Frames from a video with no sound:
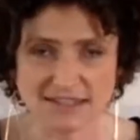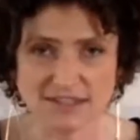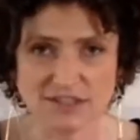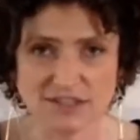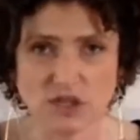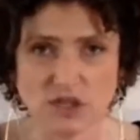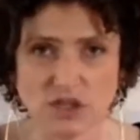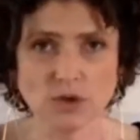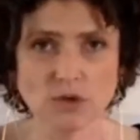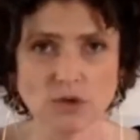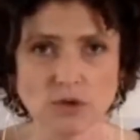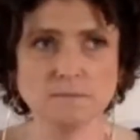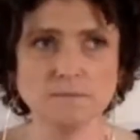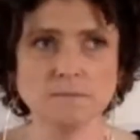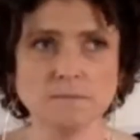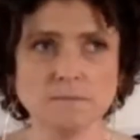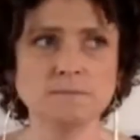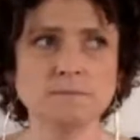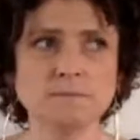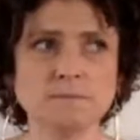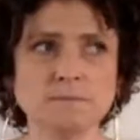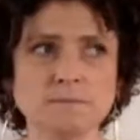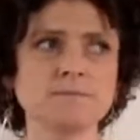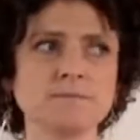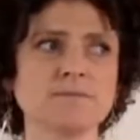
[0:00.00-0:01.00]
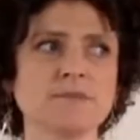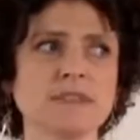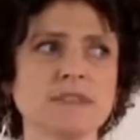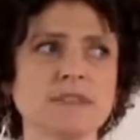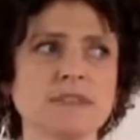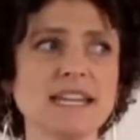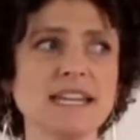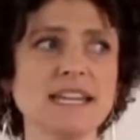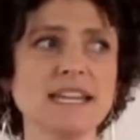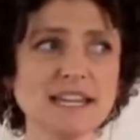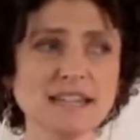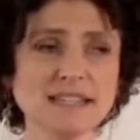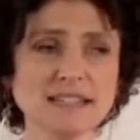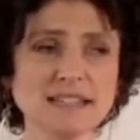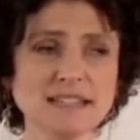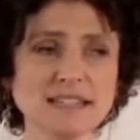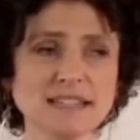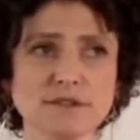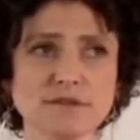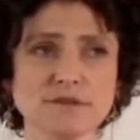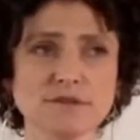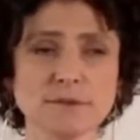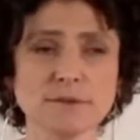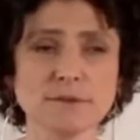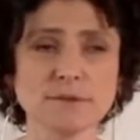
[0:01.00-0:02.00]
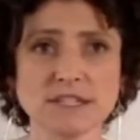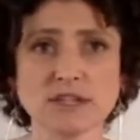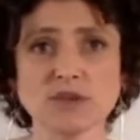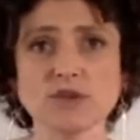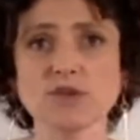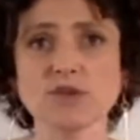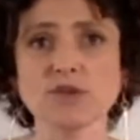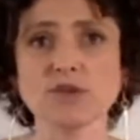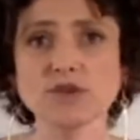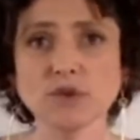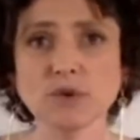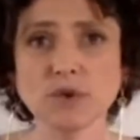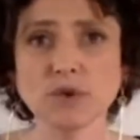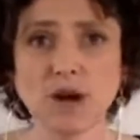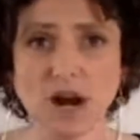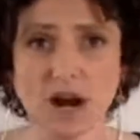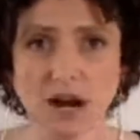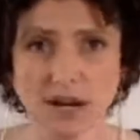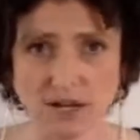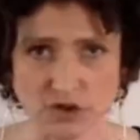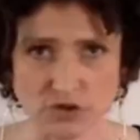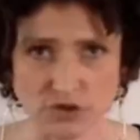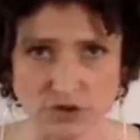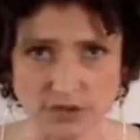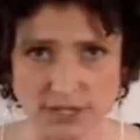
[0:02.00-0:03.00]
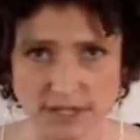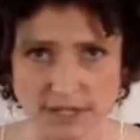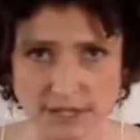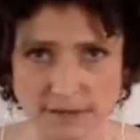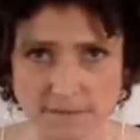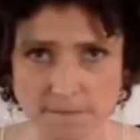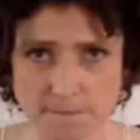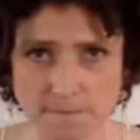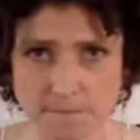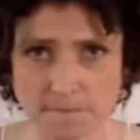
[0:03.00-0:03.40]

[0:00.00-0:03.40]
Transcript: So the index is from 0 to 100,